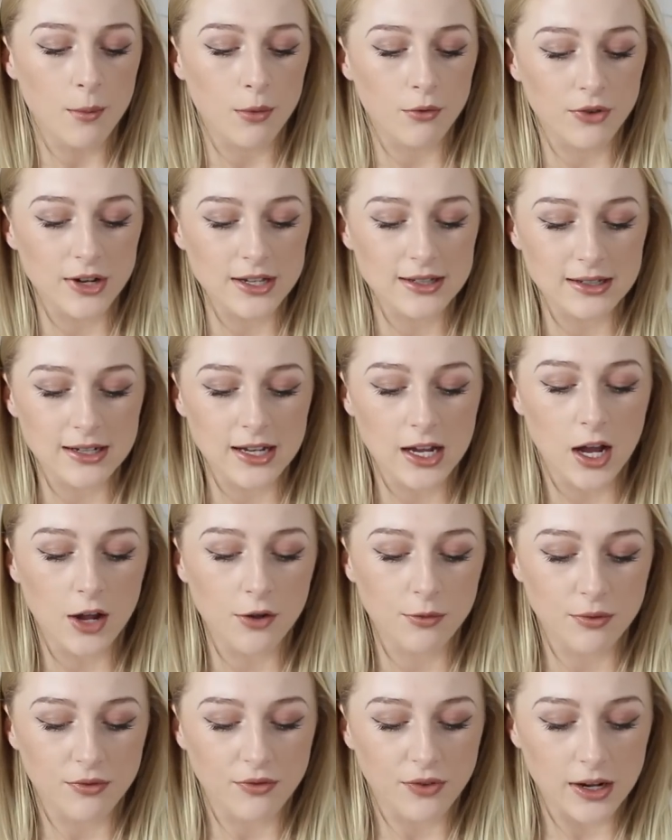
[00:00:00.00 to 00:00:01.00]
But recently
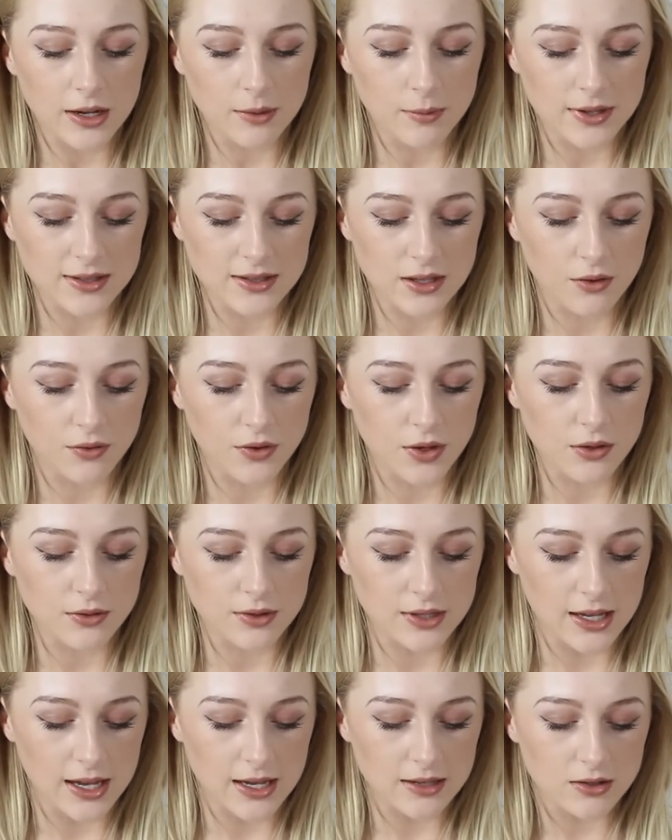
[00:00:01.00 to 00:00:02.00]
I've been finding myself
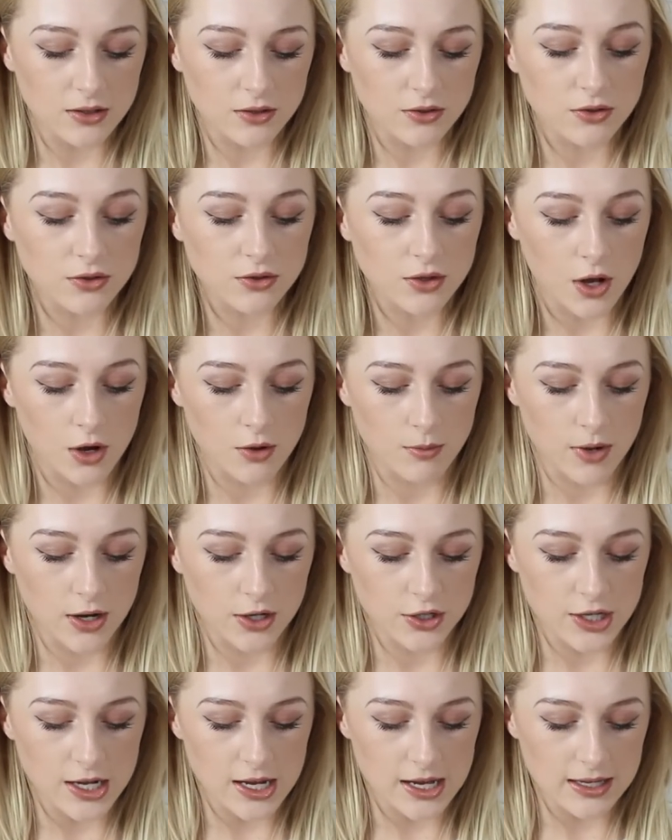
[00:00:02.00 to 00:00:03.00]
using it so
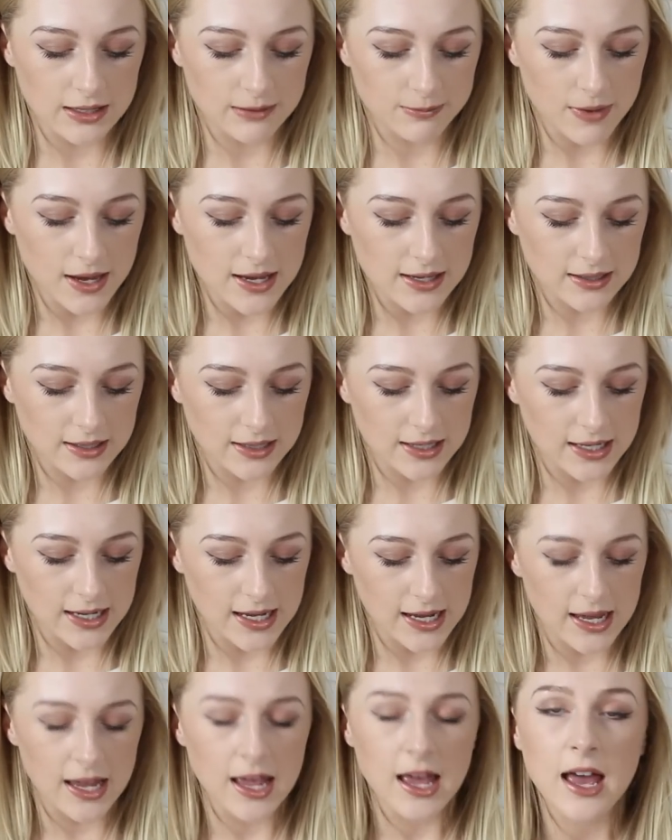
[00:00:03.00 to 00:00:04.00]
much. It is
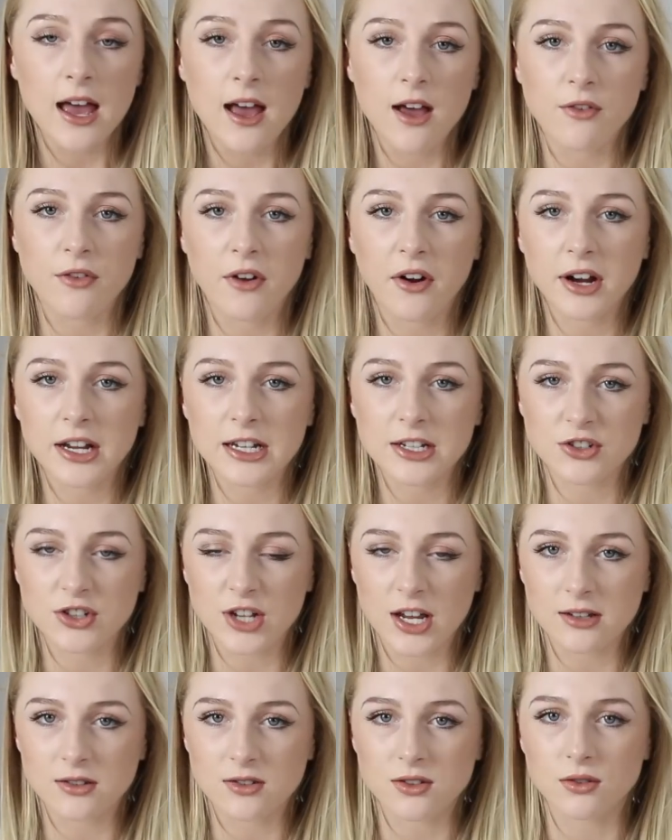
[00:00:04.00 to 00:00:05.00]
basically a very
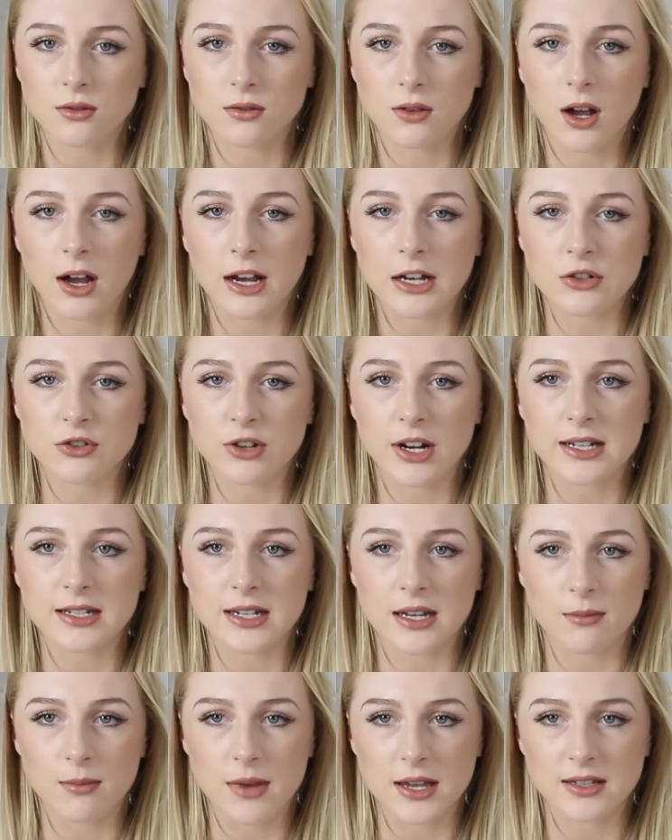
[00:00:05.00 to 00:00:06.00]
gentle
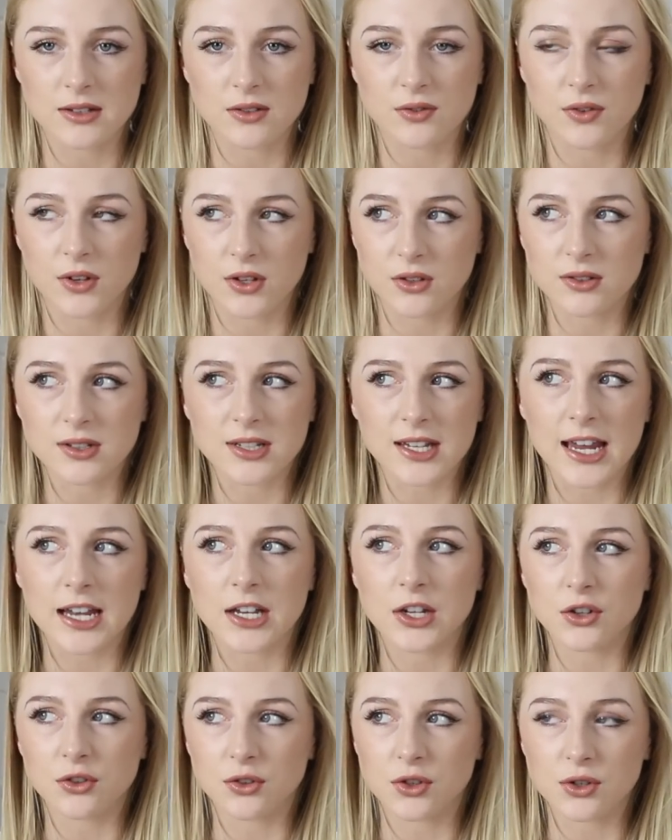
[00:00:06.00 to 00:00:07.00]
hydrating mist for your
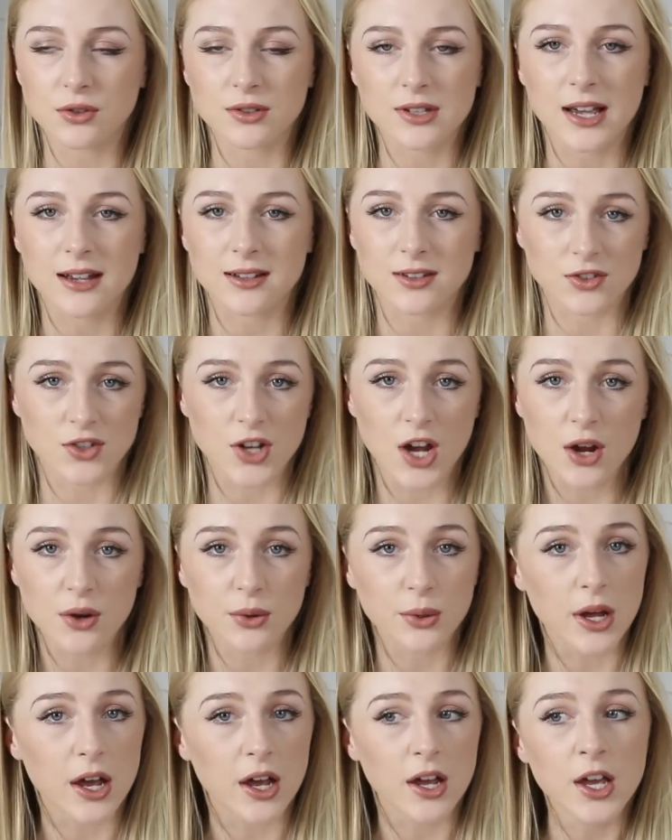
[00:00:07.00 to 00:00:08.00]
skin. You use it as a
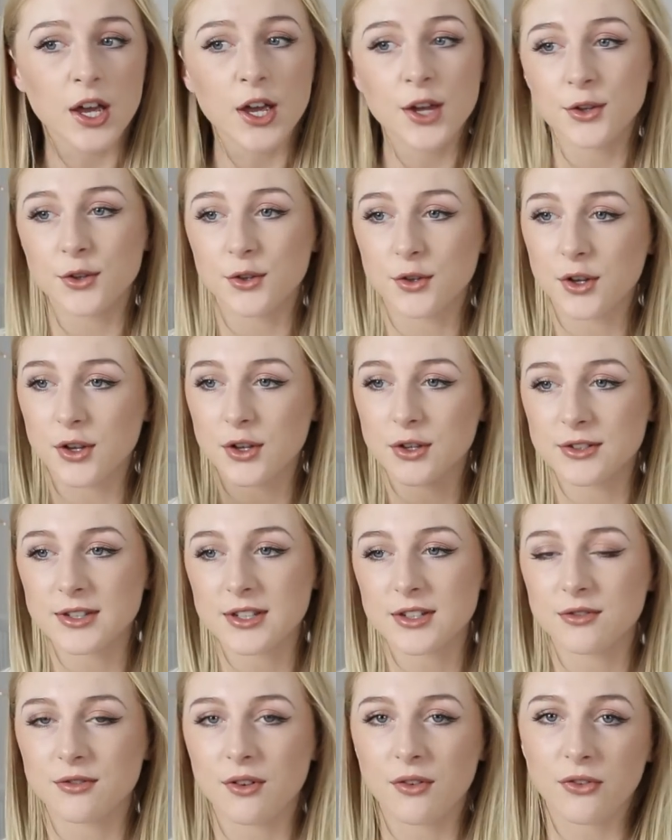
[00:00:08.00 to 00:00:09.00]
toner, you can
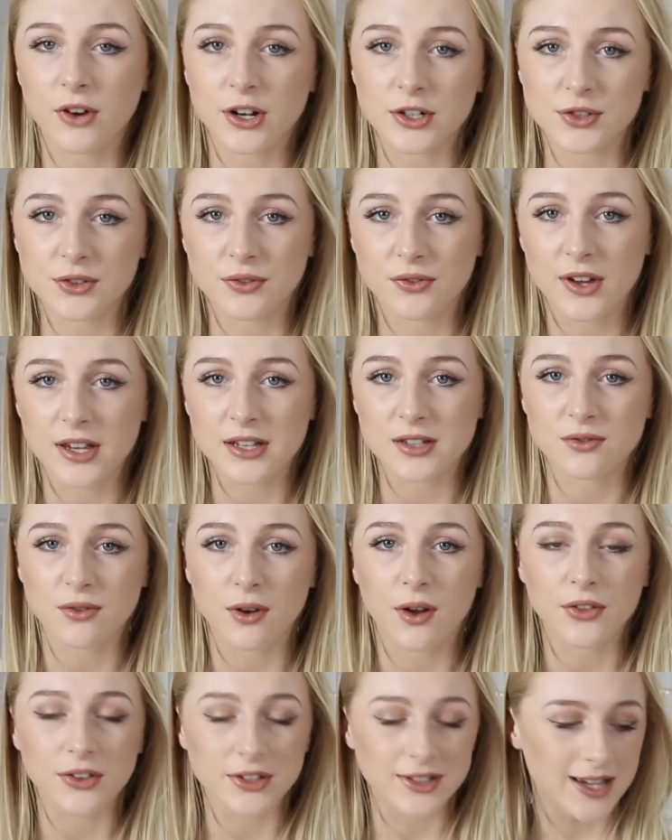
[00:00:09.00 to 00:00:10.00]
use it to refresh your face
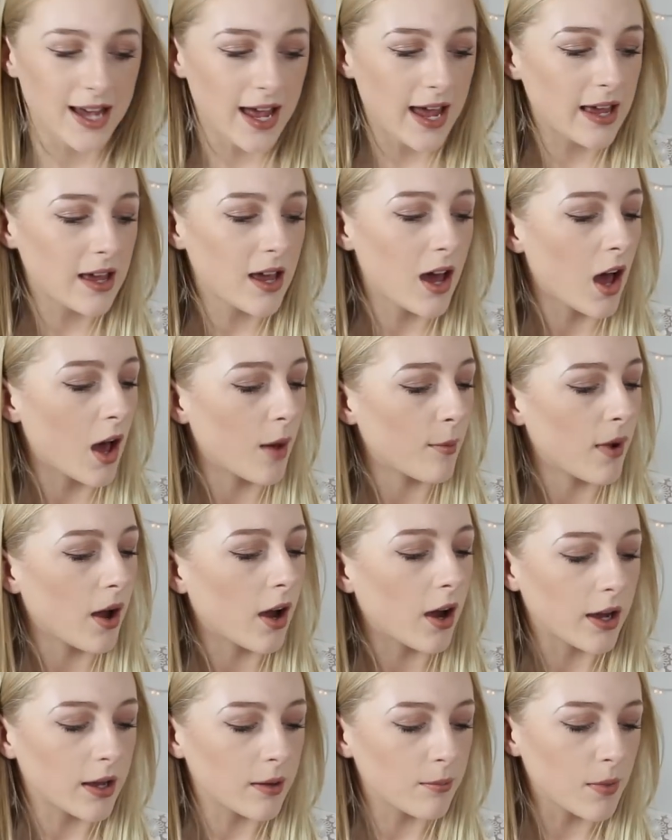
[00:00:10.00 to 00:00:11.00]
throughout the day.
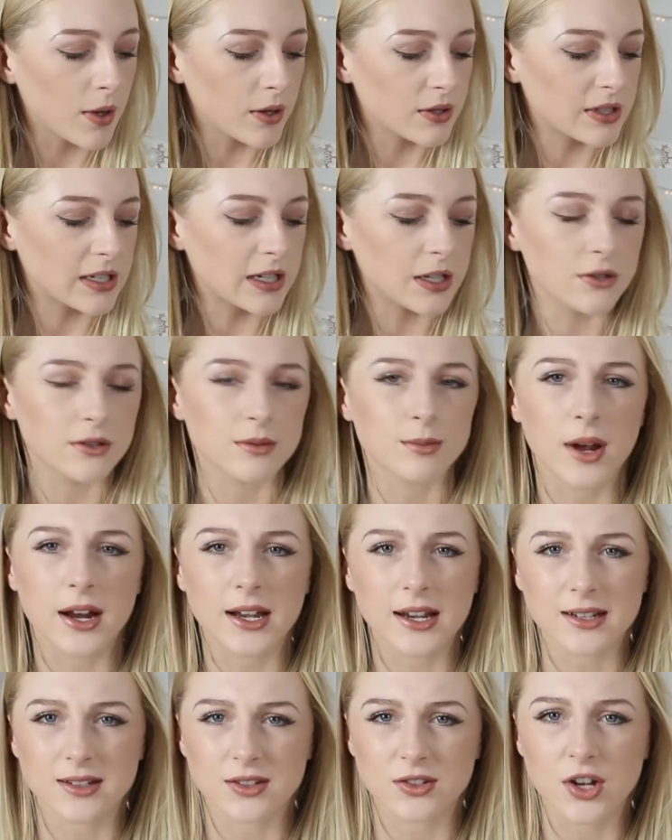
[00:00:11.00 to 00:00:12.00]
I mostly use
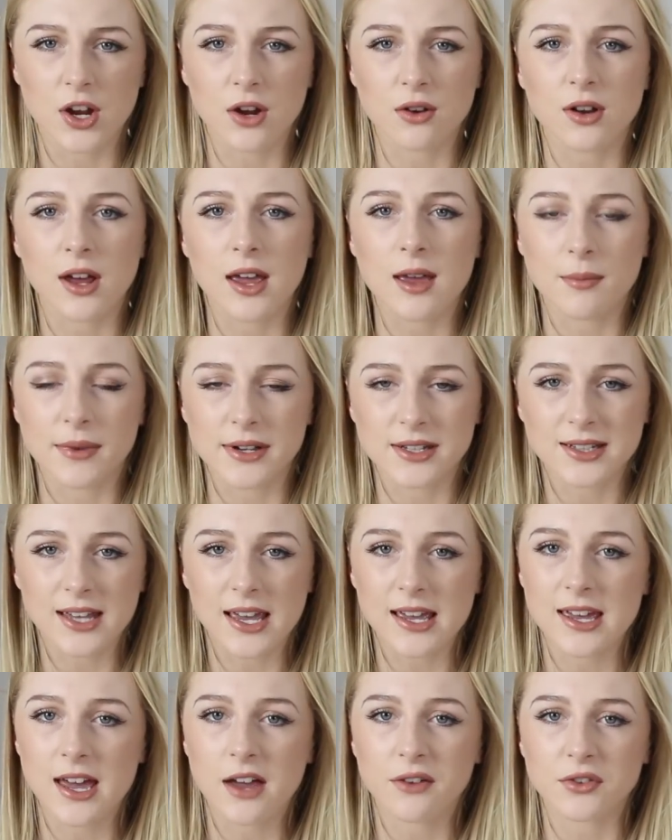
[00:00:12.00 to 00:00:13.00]
mine as a toner in my
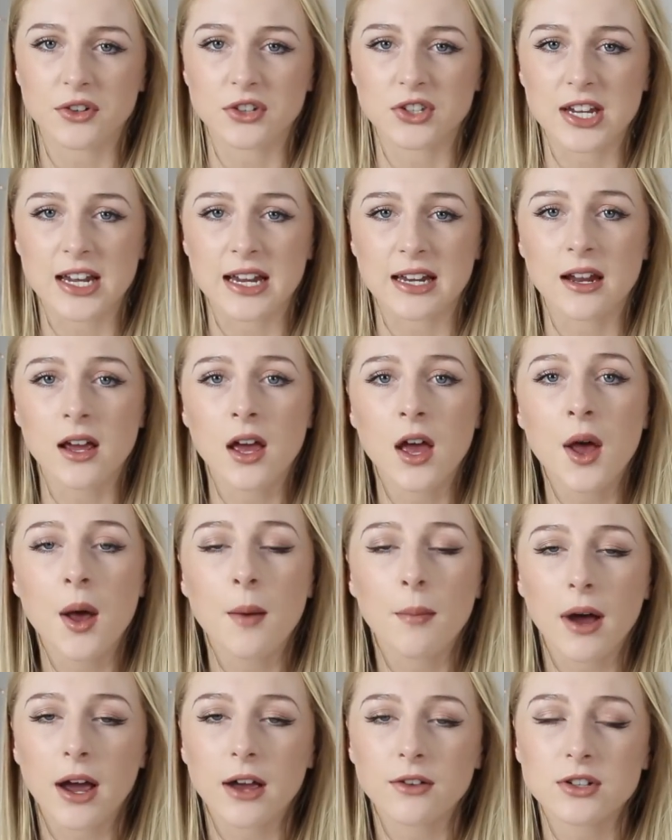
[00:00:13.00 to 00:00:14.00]
skincare routine,
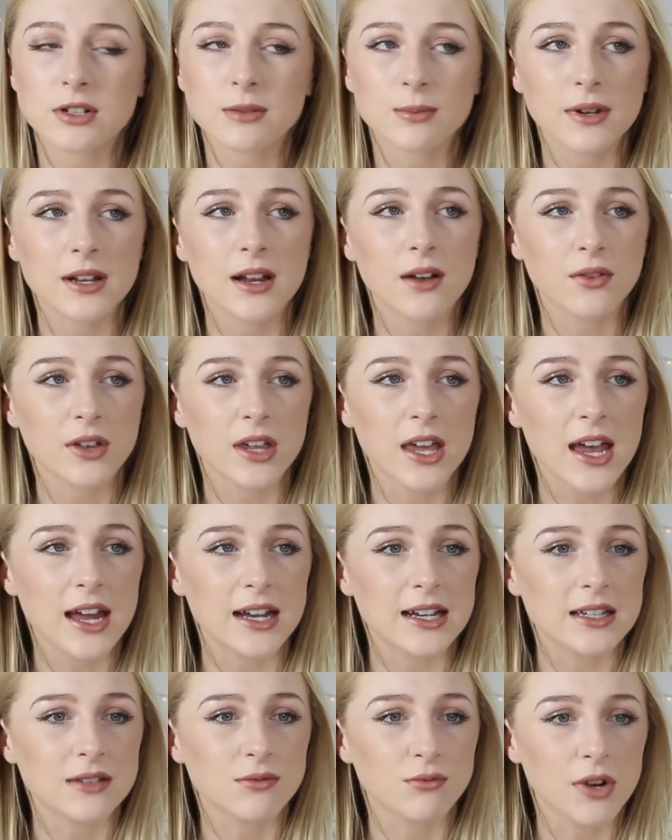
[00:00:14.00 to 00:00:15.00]
but I've just been loving it
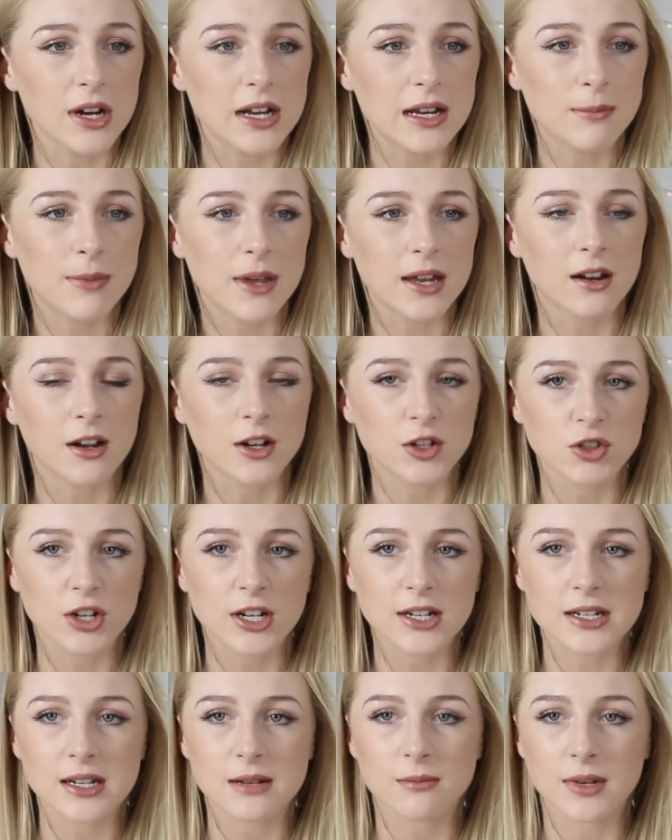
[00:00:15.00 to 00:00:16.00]
and it's really been
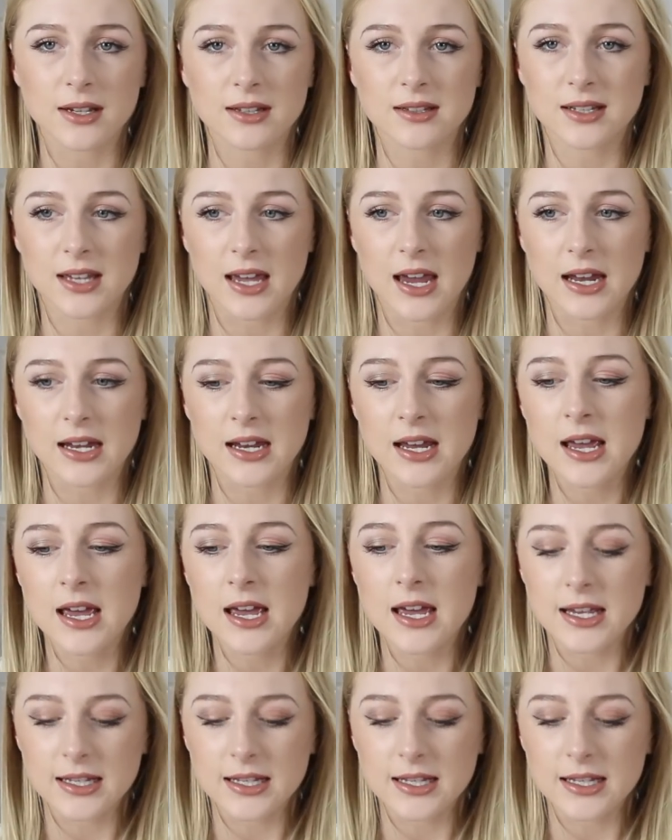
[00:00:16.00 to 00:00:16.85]
hydrating my skin.